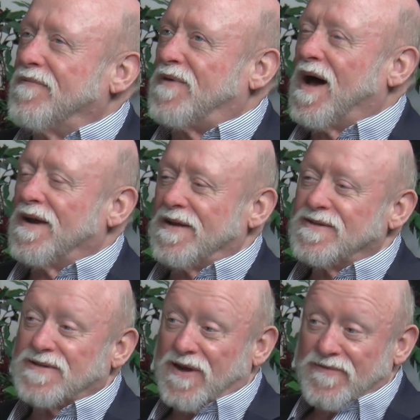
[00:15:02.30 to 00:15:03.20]
if God
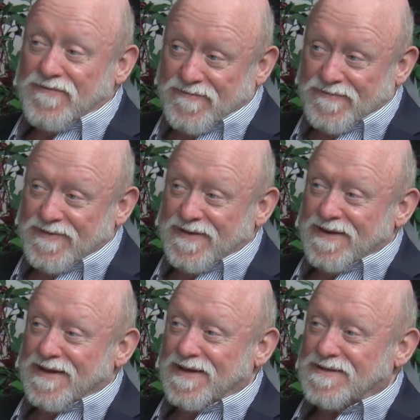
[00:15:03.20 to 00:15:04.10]
is love,
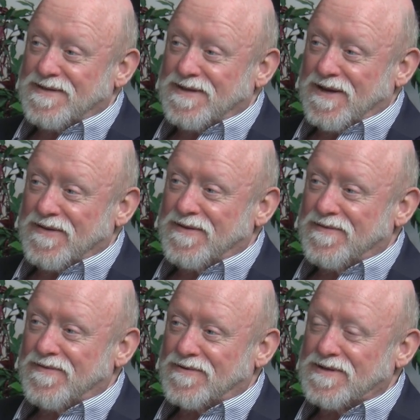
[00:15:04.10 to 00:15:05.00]
as uh,
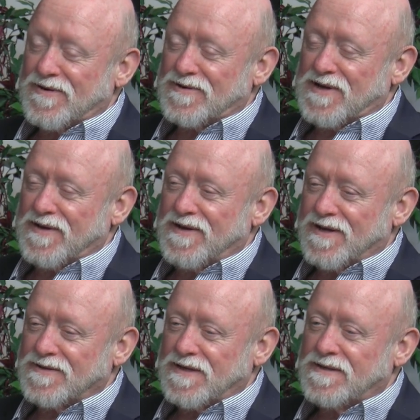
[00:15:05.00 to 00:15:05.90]
First Letter John
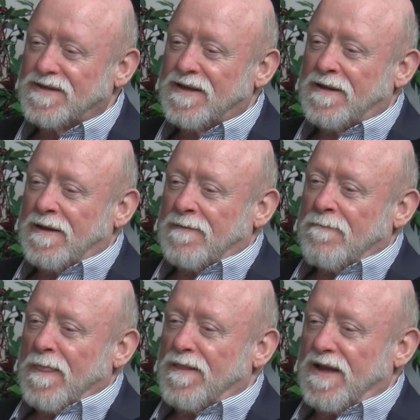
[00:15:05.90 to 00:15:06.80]
tells us,
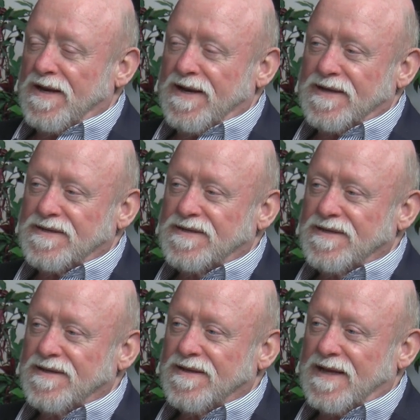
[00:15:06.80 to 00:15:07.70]
then it
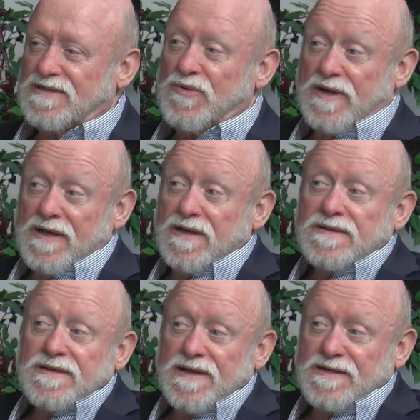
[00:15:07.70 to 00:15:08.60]
is that's who he
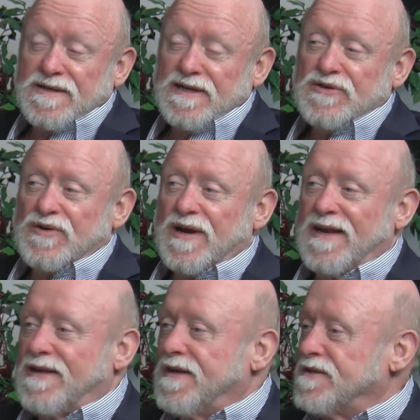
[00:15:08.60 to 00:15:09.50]
is in his nature. And
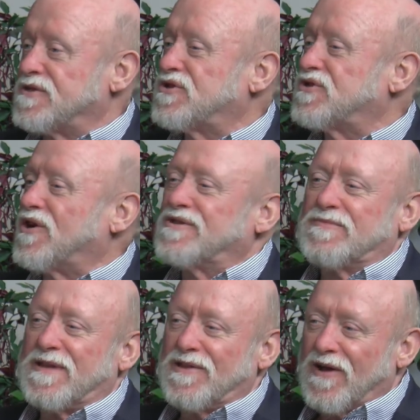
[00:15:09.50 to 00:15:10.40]
he didn't start to
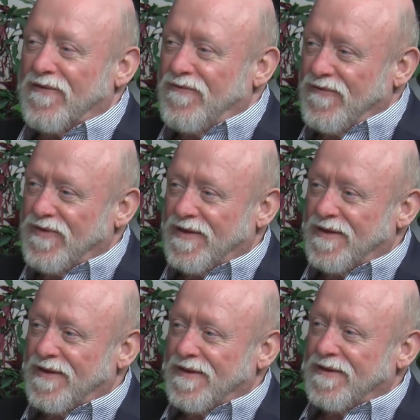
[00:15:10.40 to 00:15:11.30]
be love
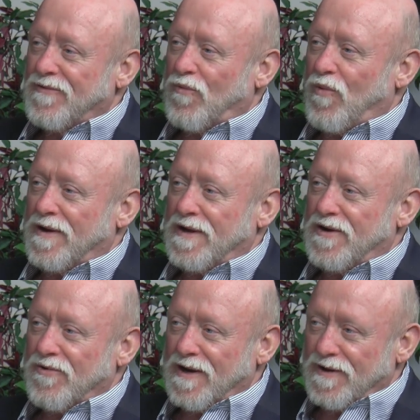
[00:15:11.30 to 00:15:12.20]
when he
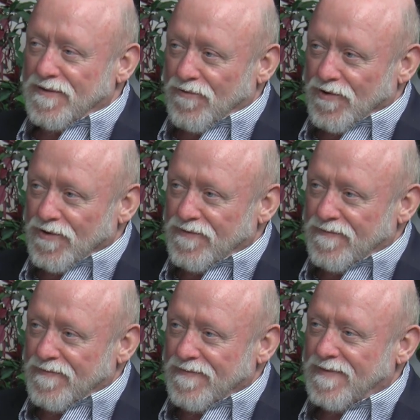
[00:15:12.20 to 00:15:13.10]
created the world
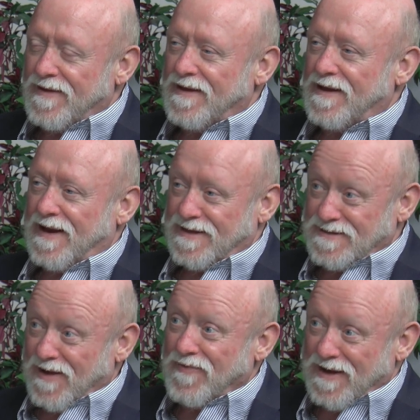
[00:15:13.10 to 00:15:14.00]
and had
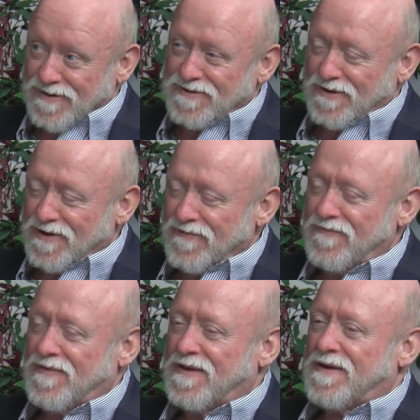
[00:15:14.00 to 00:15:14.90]
something else to love.
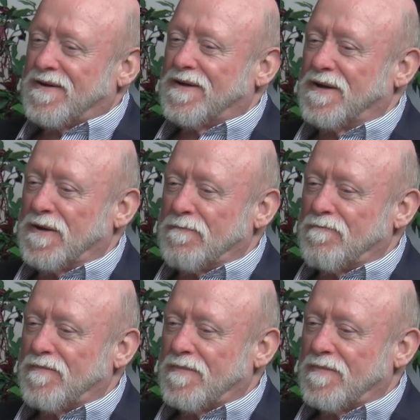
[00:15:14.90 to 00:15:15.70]
Um,